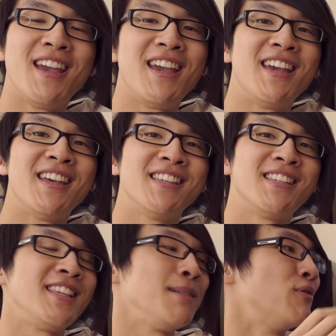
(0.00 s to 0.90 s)

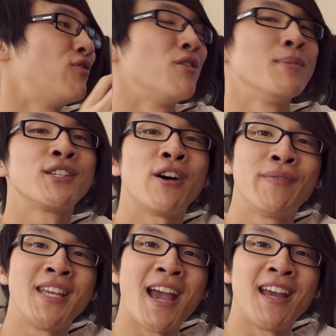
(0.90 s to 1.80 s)
is the performance
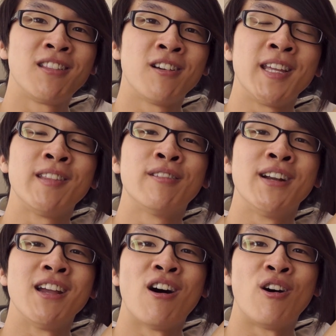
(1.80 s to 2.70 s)
of the
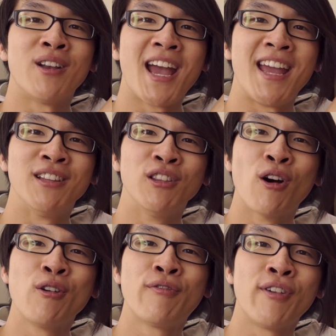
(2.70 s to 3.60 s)
A33 on a
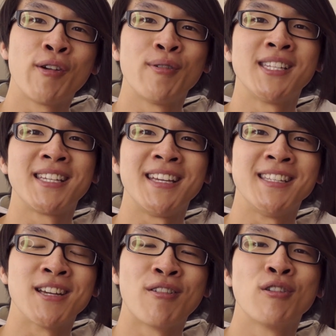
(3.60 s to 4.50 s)
low
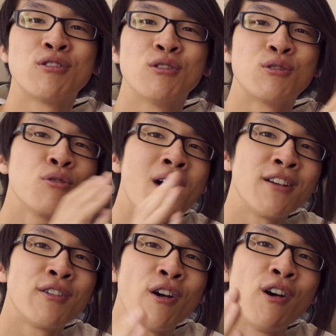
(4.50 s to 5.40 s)
frequency 0 to
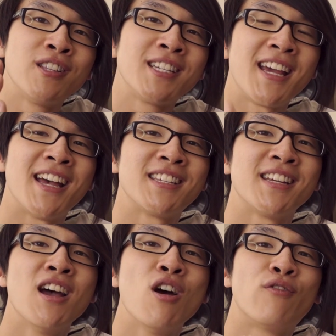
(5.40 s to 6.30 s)
200 Hertz test
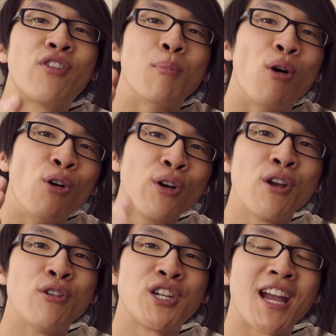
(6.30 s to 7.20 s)
from
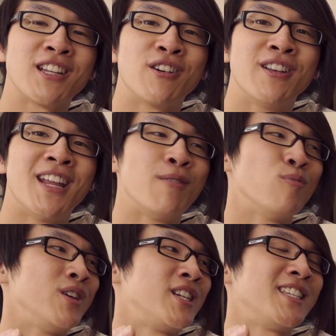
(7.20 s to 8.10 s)
audiocheck.net,
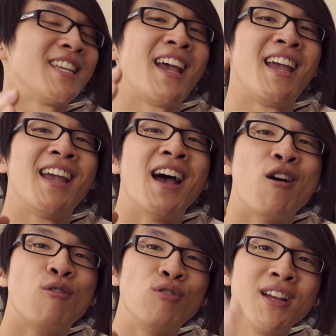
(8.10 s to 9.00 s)
which is a
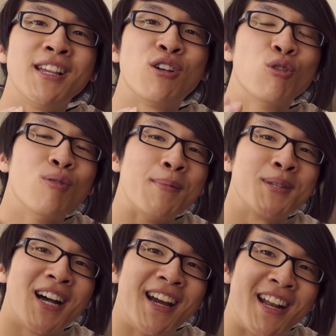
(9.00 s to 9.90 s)
really cool
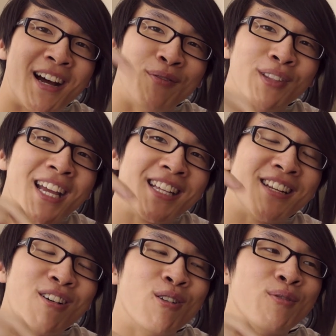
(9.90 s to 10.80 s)
website, and I've linked
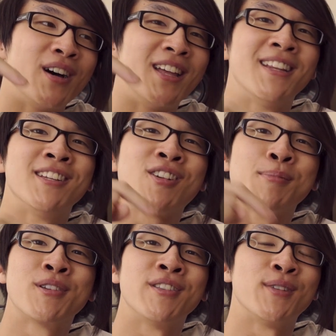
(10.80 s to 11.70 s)
it over in the
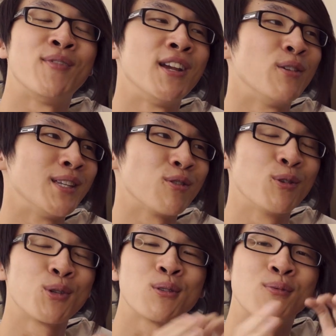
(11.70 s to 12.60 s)
description of this video. There's
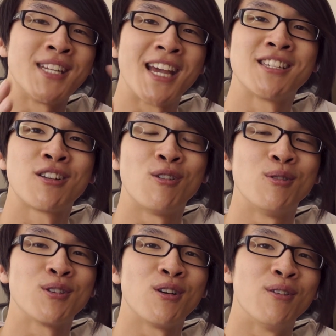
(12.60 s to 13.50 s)
all sorts of test
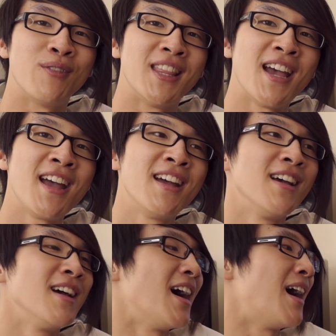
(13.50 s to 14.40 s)
tones over there.
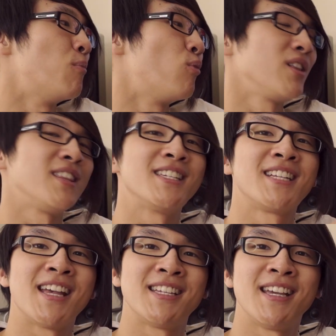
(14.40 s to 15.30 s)
What this
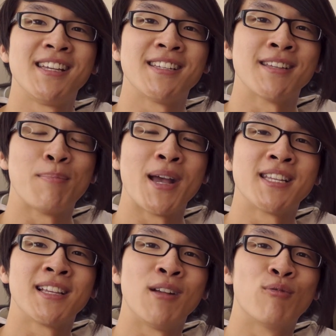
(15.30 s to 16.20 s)
test is it
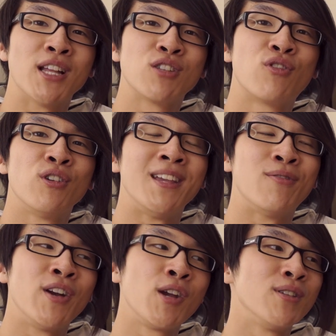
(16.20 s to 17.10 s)
basically runs through the
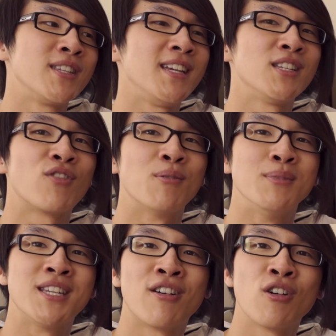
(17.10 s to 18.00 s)
frequencies
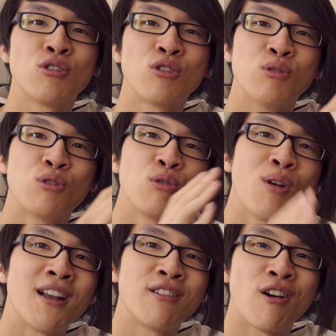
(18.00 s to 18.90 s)
from 0 to
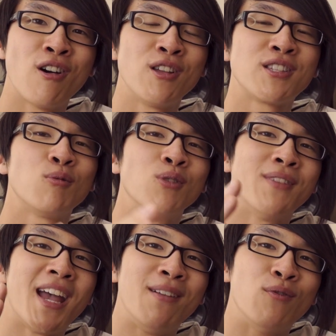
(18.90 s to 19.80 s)
200 Hertz with
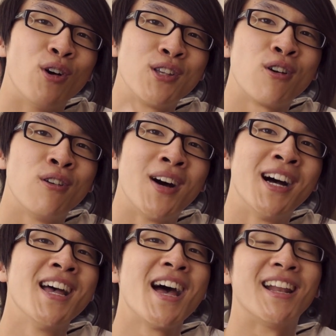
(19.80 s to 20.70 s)
a
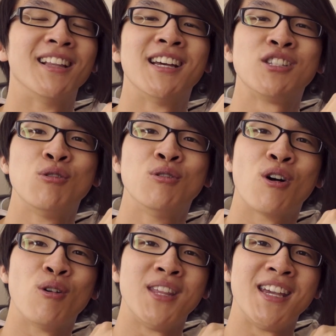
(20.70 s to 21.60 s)
voiceover, and it lets you
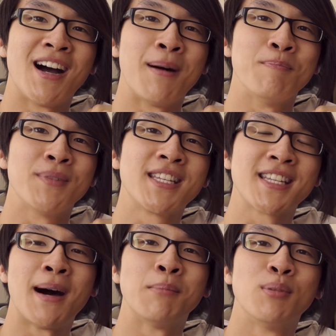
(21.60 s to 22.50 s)
know the
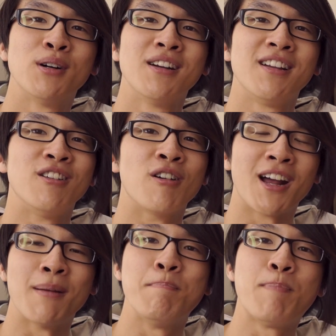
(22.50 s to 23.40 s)

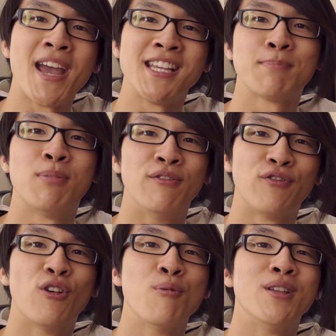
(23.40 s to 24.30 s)
kind of bass
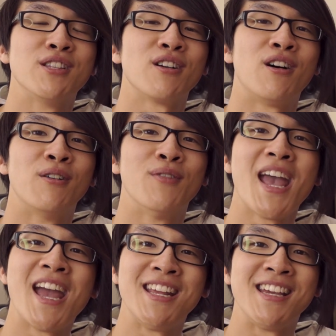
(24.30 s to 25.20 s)
performance of
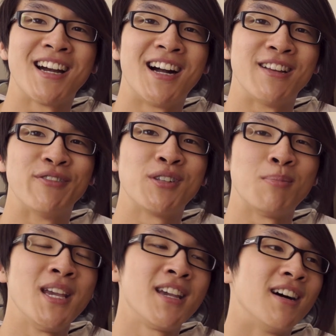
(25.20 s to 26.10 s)
any kind of
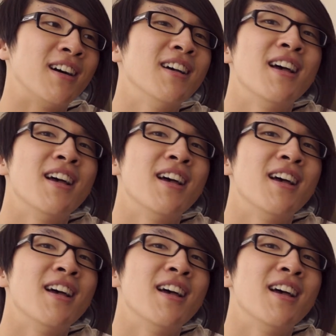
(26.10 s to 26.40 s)
speaker.